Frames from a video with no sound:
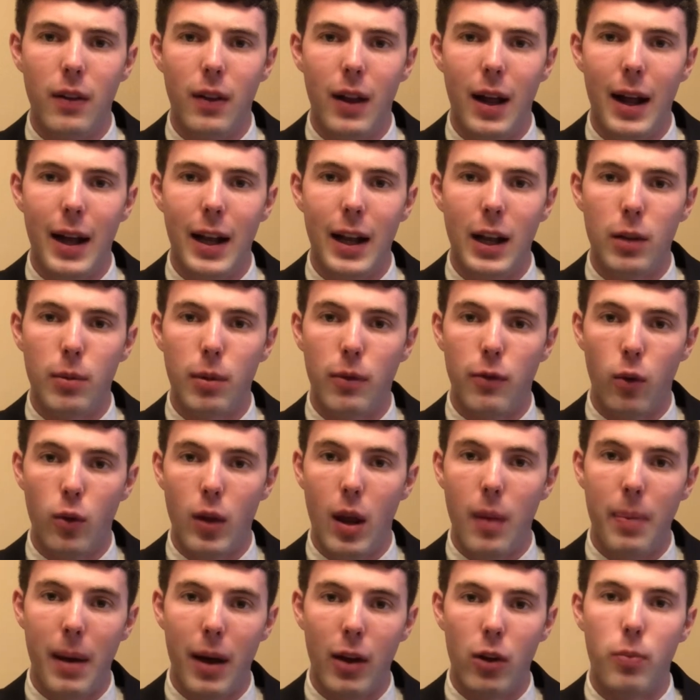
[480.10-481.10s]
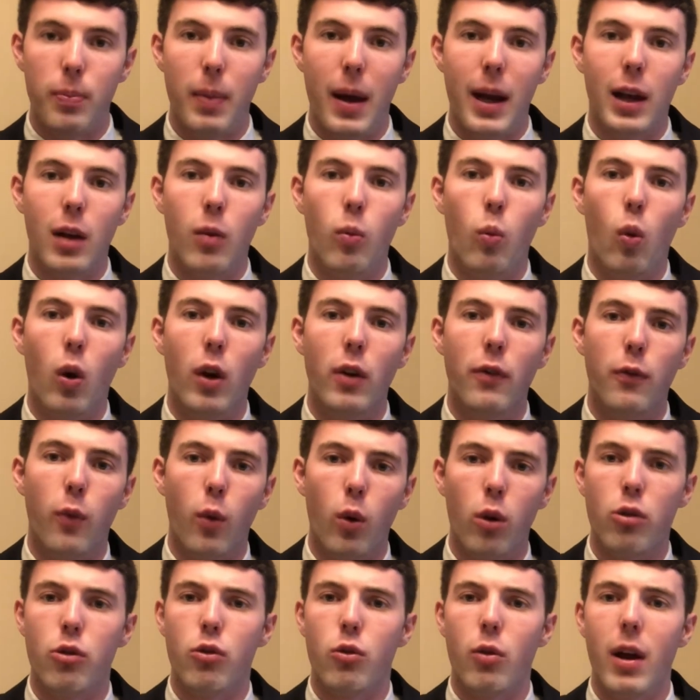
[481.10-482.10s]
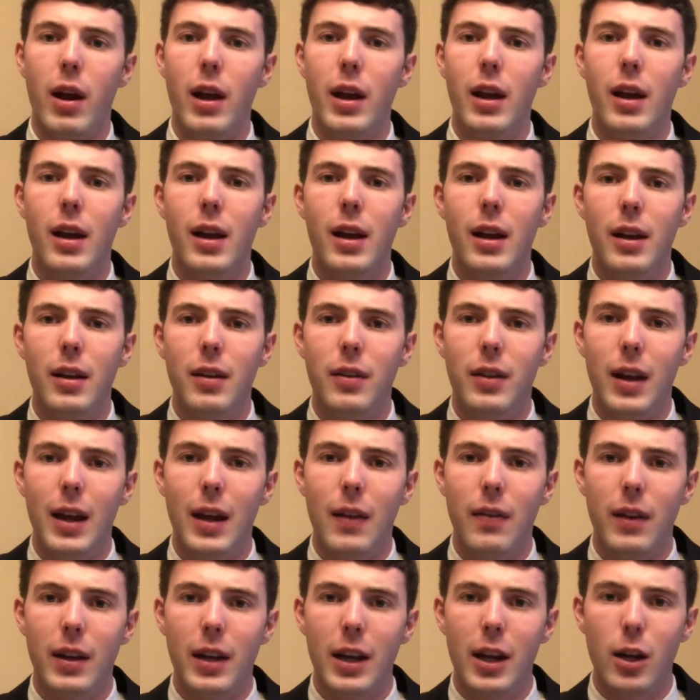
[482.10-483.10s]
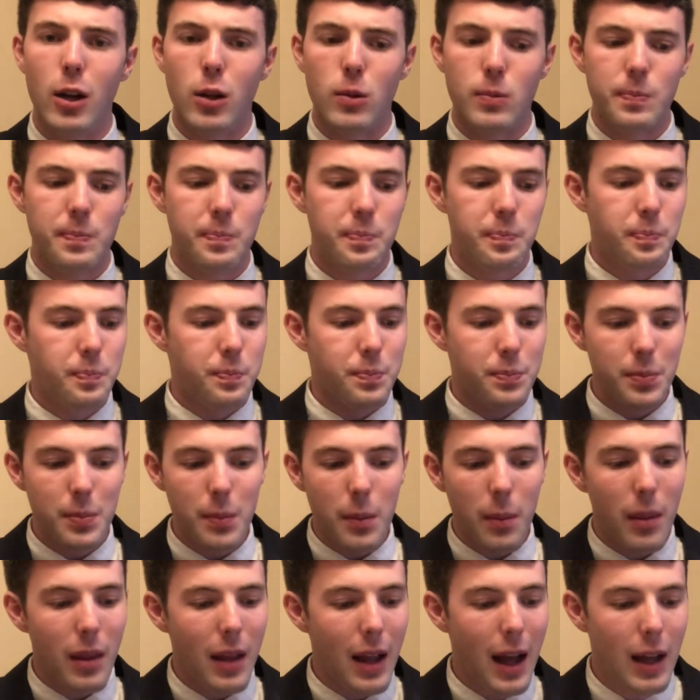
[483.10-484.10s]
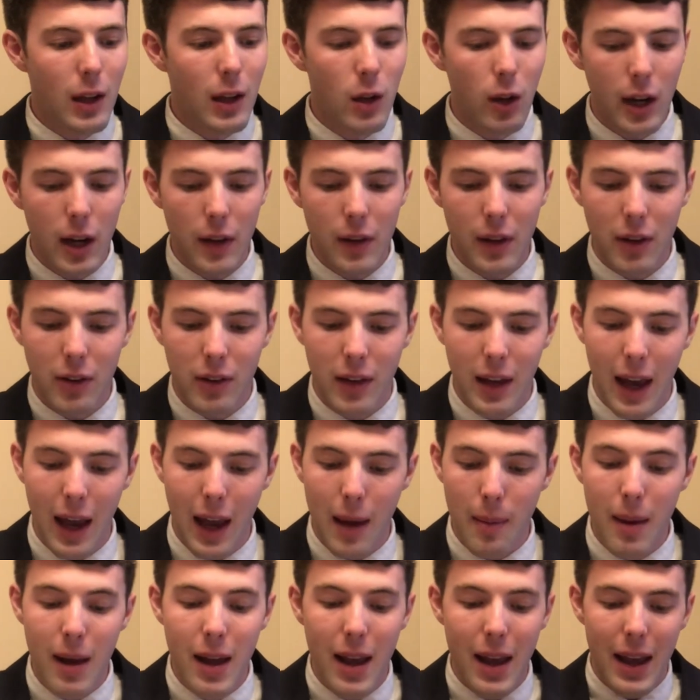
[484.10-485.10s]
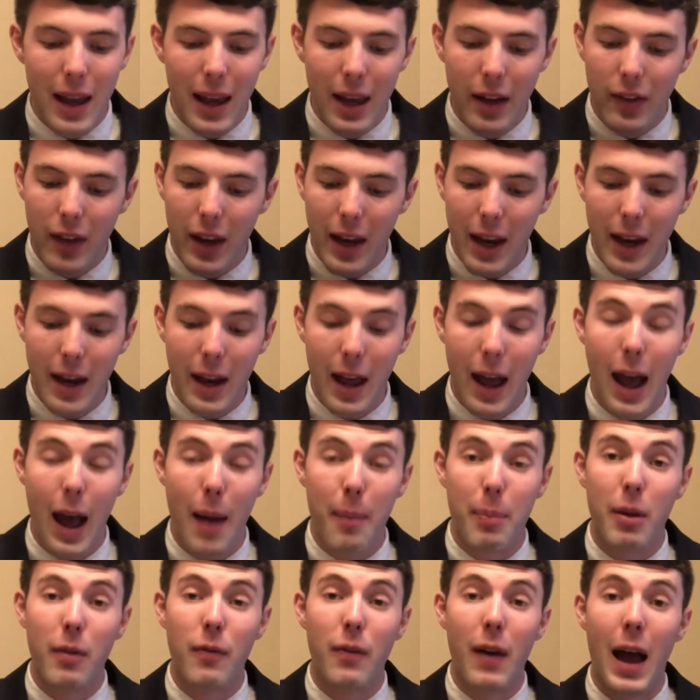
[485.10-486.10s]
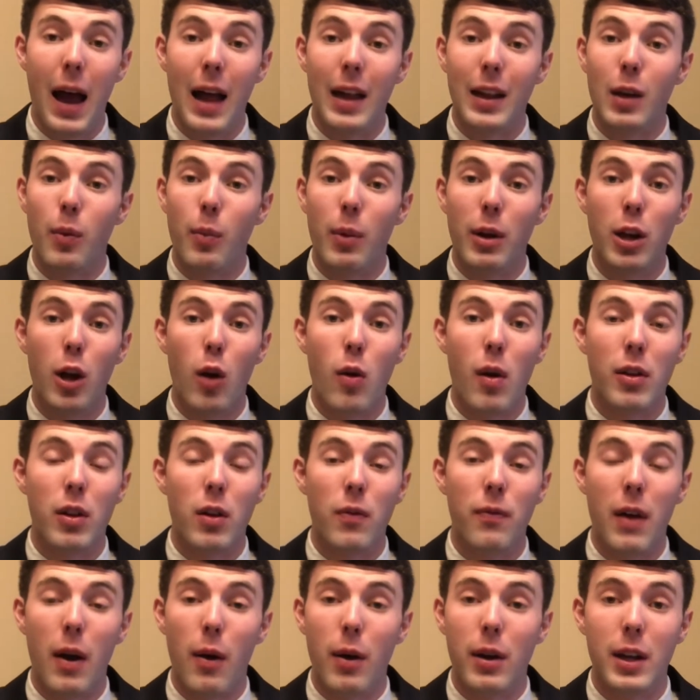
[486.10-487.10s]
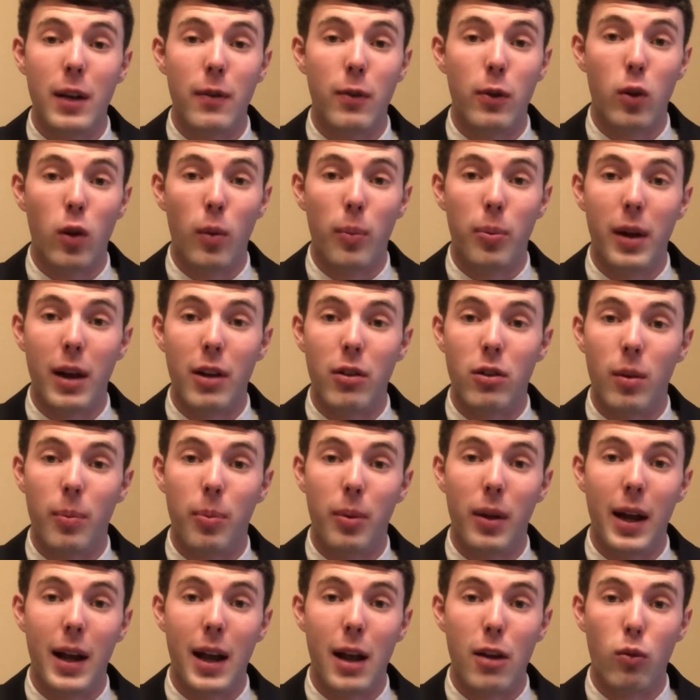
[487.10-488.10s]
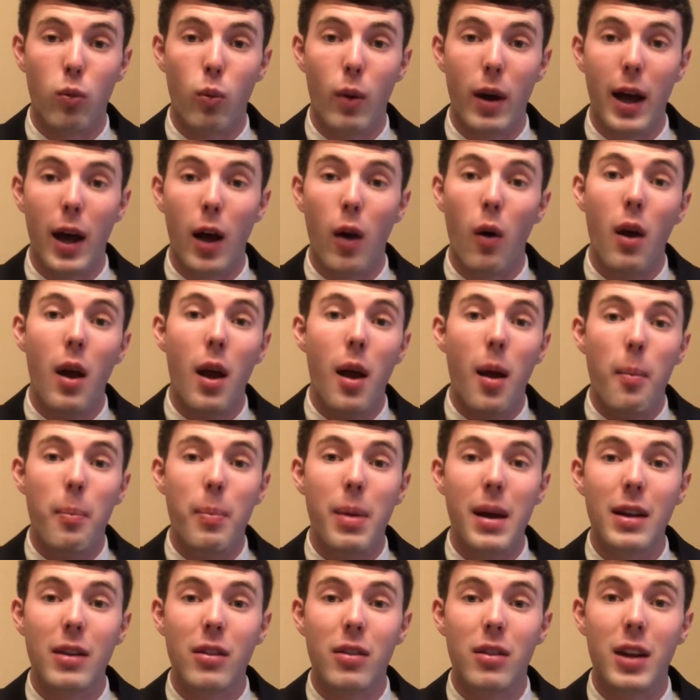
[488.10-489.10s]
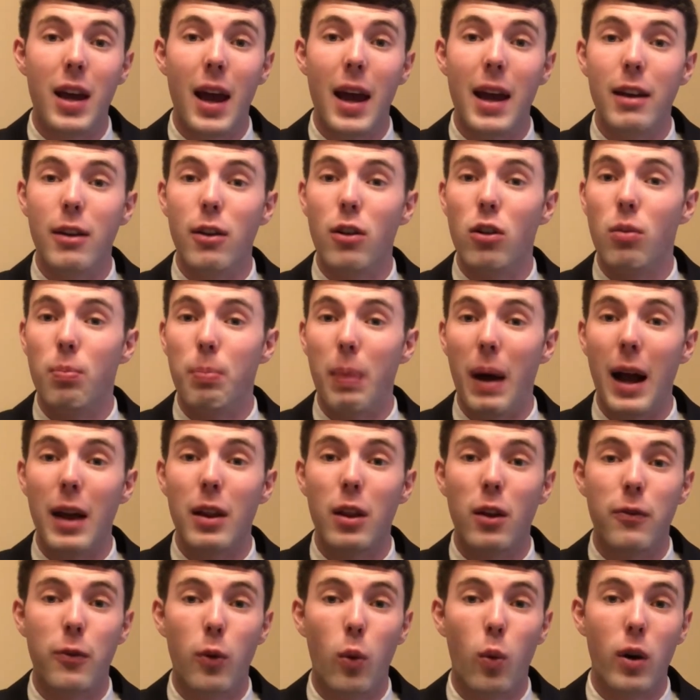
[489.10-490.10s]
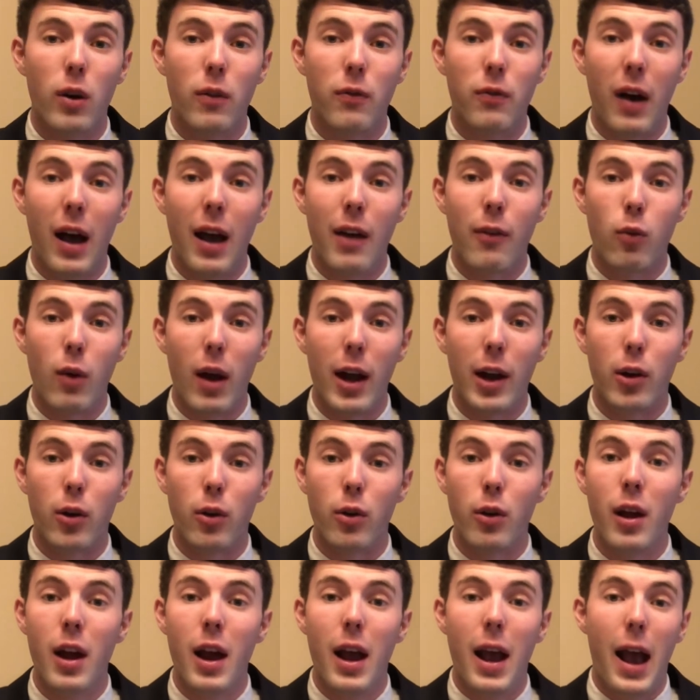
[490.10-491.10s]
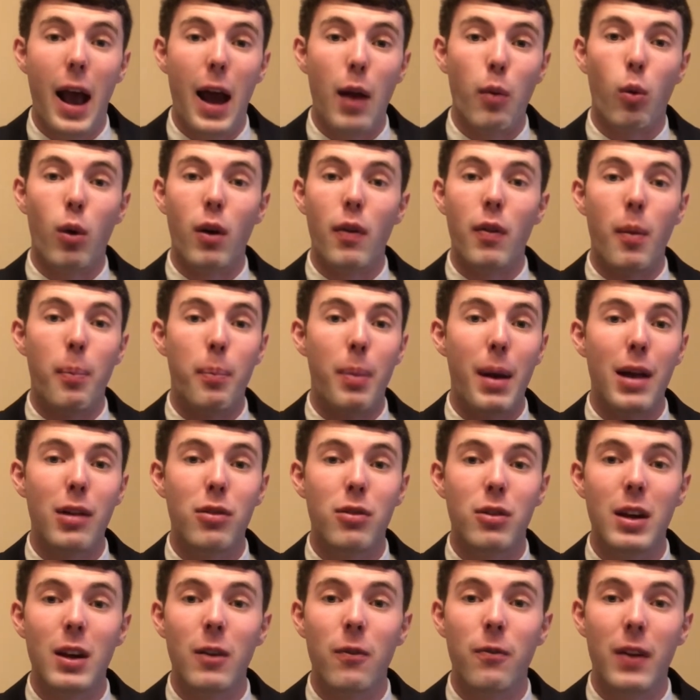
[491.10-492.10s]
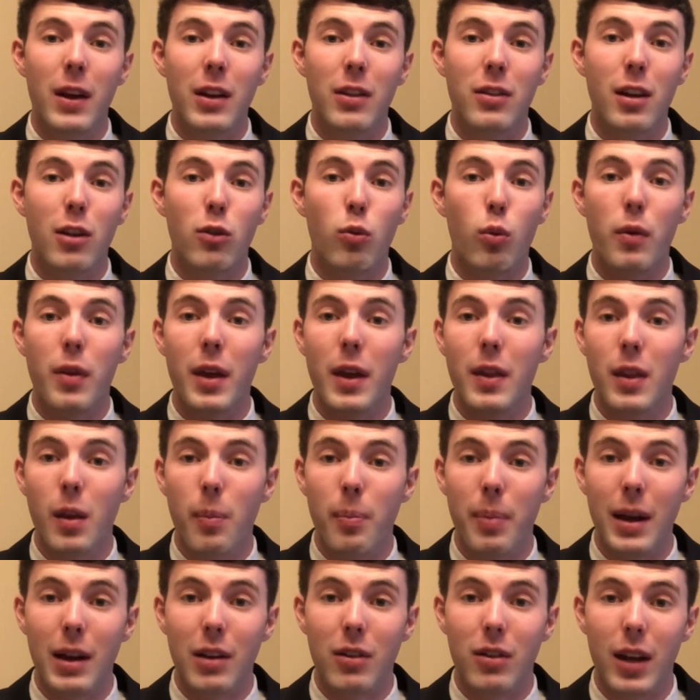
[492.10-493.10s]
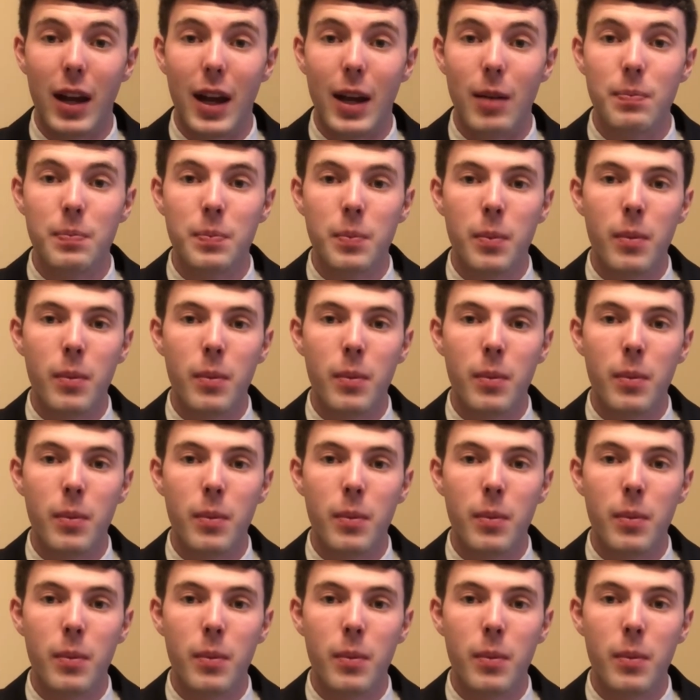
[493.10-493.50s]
Lions before they bounced back and won 4 straight to end the year. And look at this game. It's in Happy Valley. We know that's a very difficult place to play as well. Penn State, despite the 4-5 record, had one of the best defenses within the Big Ten,